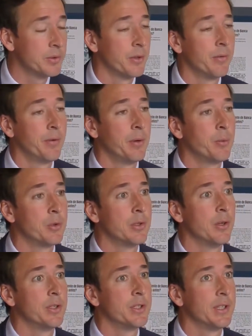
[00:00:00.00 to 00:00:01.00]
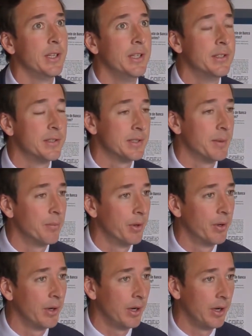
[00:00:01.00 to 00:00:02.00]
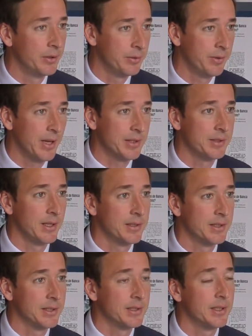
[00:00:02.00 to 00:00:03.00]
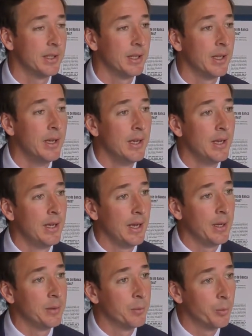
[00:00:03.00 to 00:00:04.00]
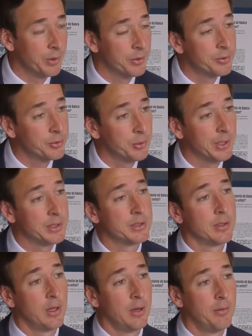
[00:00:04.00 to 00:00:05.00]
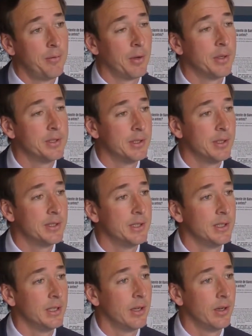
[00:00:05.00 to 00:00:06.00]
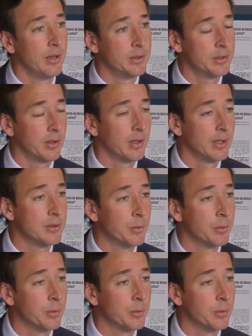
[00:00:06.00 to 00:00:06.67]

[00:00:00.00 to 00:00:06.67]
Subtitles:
So the fund was launched in December 2016 and with a strict volatility target.